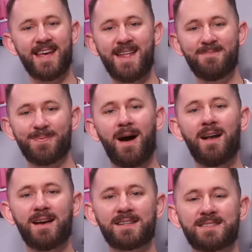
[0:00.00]
10
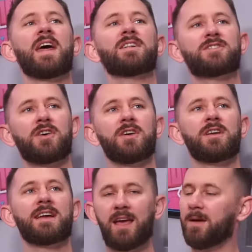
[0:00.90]
products that'll turn
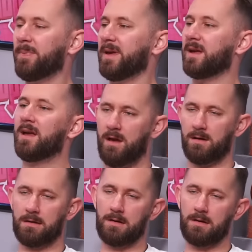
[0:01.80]
camping into